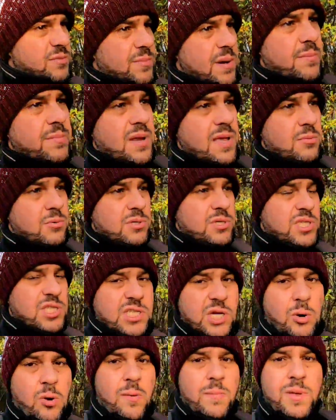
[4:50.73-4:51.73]
remember he was
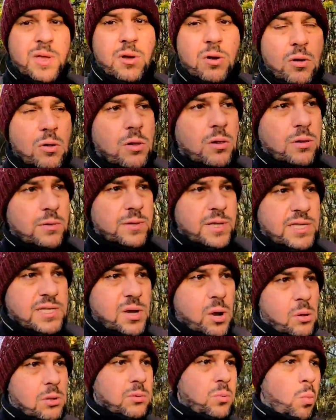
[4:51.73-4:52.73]
showing me all these
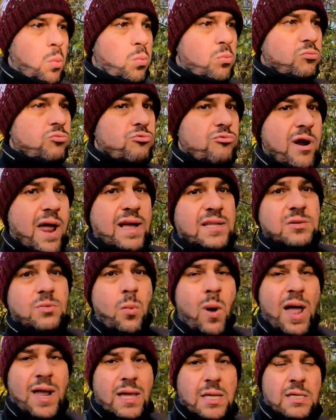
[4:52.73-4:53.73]
old wrecked
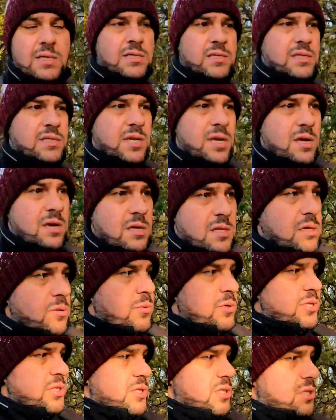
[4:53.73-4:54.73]
wagons that
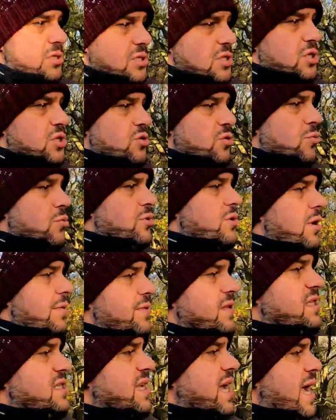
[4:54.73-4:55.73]
were just strewn on the
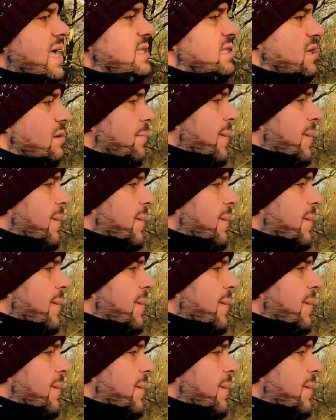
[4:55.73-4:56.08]
sides of the